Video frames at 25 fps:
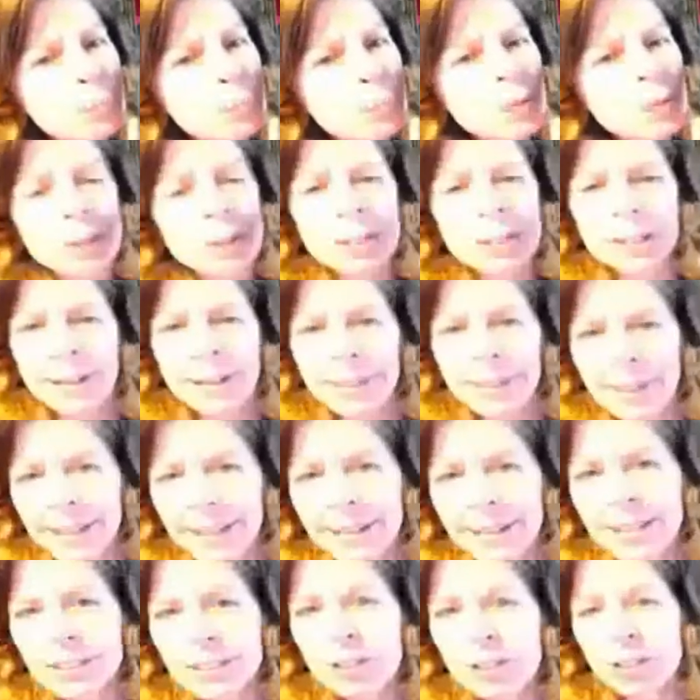Do you think
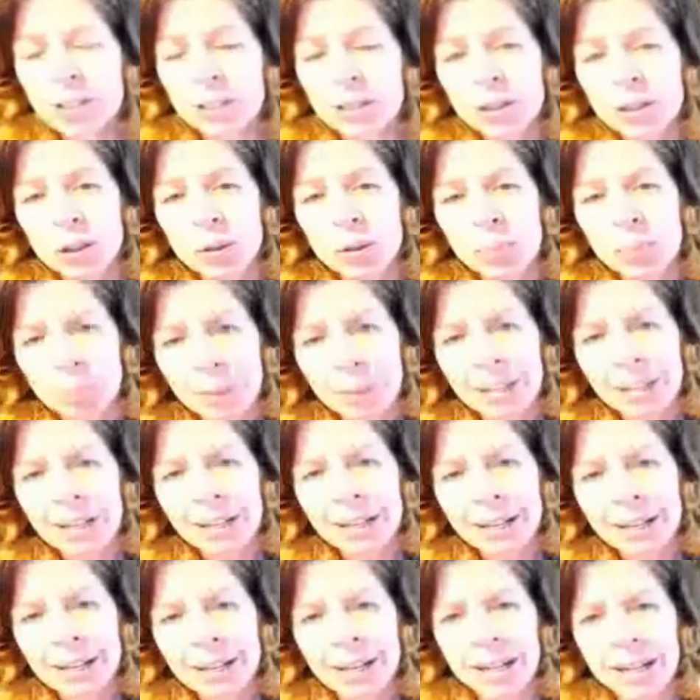it's going to do me
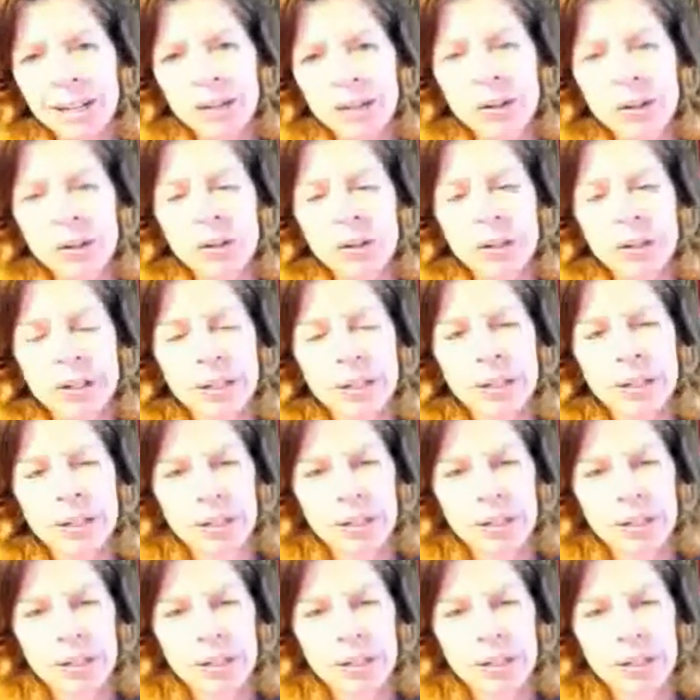any good?